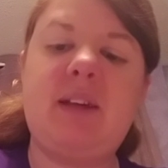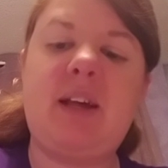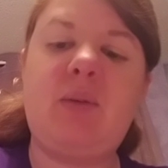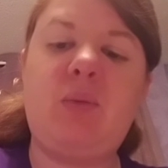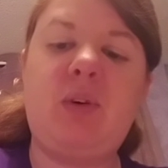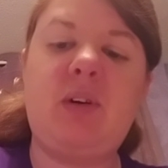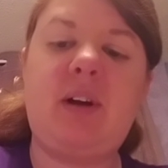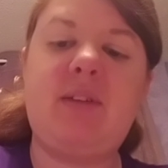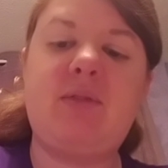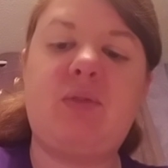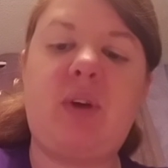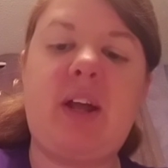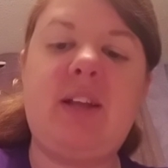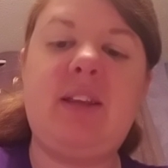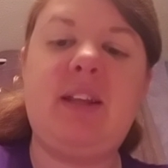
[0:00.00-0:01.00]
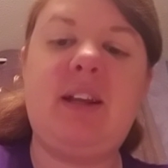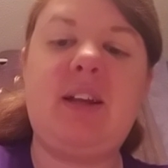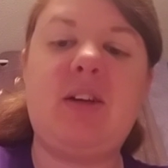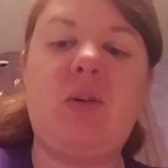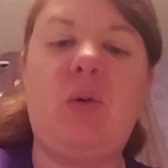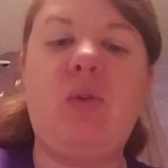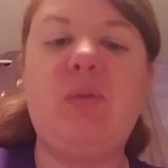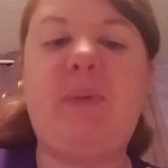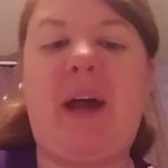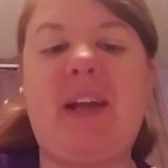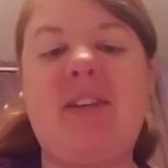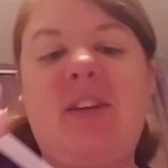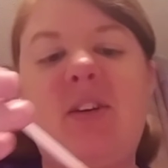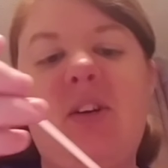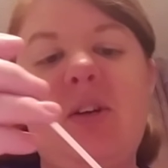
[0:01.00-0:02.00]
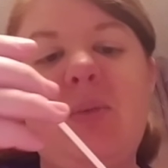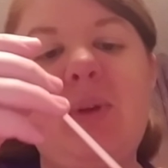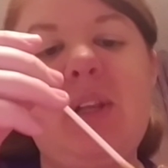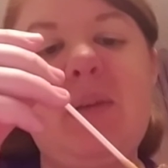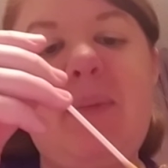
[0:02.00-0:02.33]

And where I've read that it can hold bacteria really